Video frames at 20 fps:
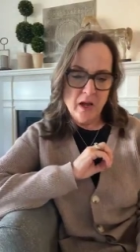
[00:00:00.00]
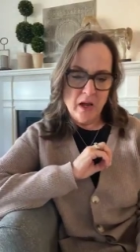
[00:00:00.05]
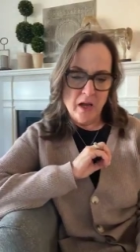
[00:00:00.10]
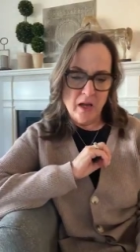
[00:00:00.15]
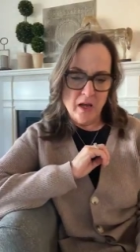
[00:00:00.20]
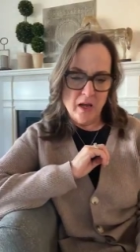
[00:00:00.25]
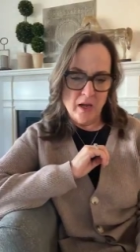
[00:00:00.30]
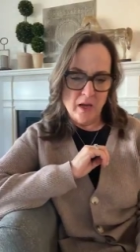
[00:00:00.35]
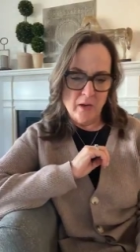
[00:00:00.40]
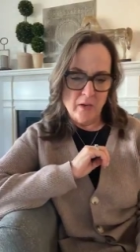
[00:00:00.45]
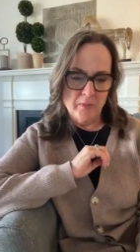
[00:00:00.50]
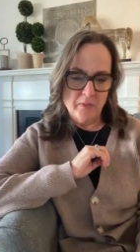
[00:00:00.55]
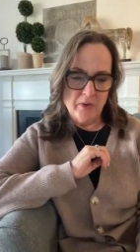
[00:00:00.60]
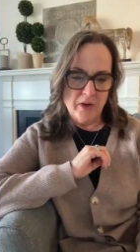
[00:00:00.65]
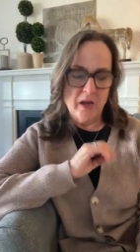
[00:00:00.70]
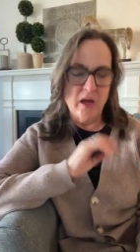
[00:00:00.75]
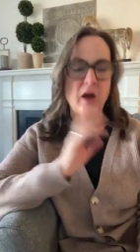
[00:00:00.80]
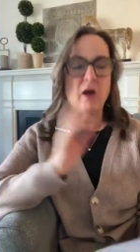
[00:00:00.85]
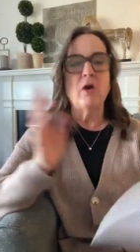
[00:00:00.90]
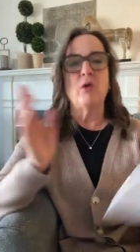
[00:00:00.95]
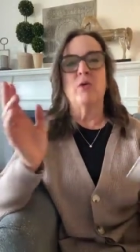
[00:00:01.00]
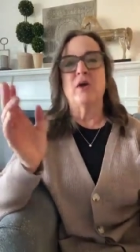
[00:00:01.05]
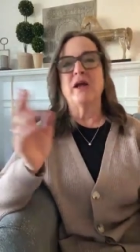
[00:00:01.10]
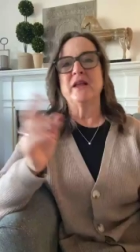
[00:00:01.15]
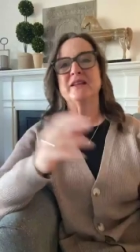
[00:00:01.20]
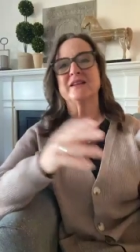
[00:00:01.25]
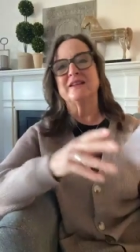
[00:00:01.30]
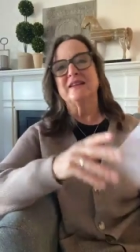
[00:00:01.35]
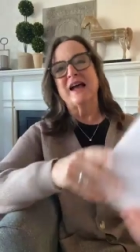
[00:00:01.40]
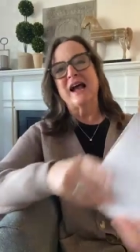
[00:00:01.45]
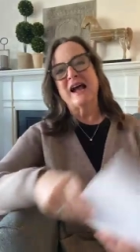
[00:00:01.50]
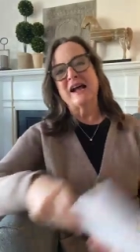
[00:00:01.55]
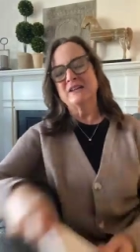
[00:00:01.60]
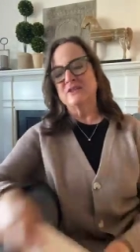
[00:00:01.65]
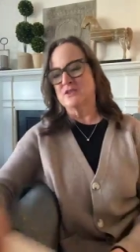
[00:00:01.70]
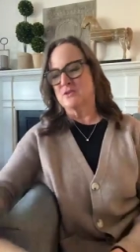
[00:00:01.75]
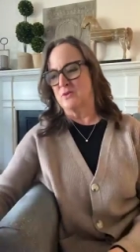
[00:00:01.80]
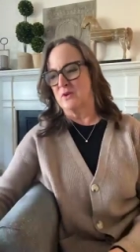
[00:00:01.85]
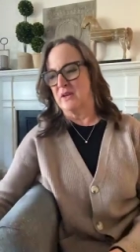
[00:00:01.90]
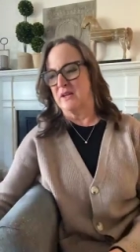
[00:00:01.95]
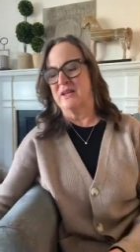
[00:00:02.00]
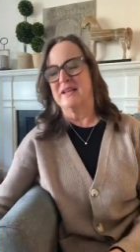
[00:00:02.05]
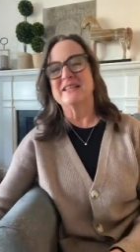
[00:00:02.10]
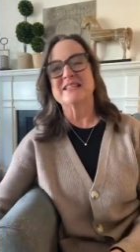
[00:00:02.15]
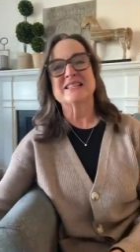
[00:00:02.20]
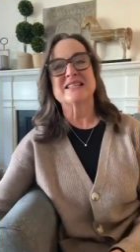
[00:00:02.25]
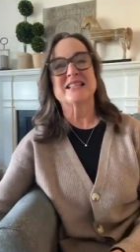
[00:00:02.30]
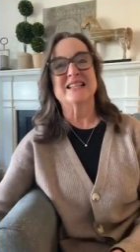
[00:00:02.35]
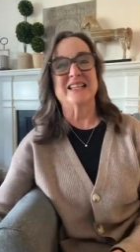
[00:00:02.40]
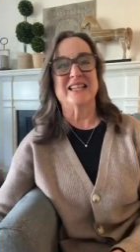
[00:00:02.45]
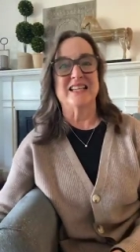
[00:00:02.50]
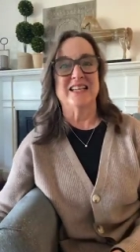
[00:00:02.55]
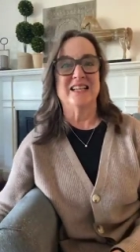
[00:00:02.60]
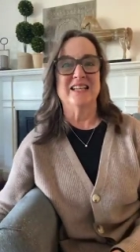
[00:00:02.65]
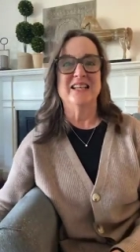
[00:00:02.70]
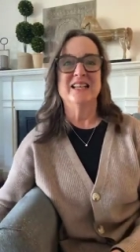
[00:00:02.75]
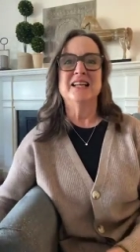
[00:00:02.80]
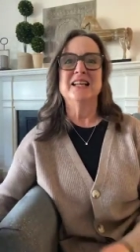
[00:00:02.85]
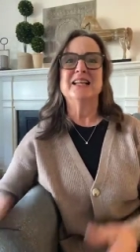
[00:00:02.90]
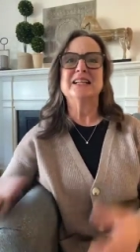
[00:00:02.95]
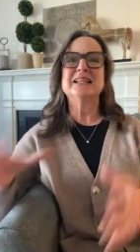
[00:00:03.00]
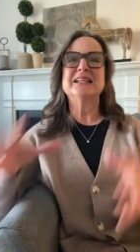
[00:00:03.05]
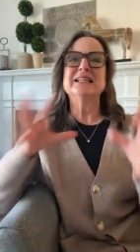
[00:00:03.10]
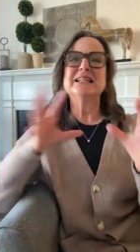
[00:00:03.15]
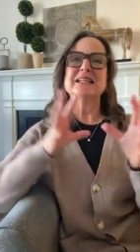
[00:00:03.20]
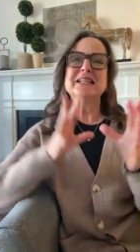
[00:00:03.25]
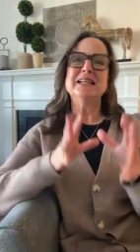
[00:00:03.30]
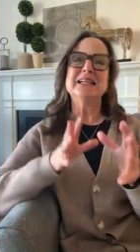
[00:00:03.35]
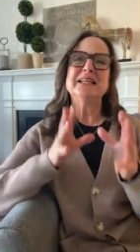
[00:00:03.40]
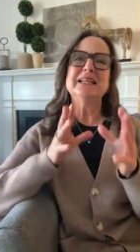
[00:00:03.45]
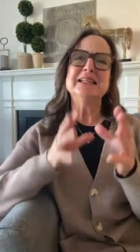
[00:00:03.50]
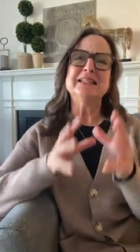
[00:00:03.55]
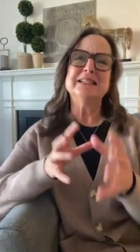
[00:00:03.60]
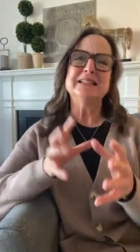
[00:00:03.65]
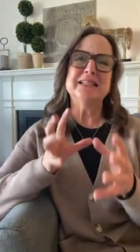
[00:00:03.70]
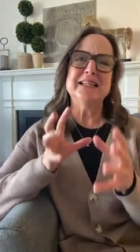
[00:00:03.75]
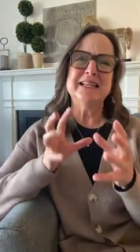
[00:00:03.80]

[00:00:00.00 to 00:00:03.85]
And the last one is clean. Clean.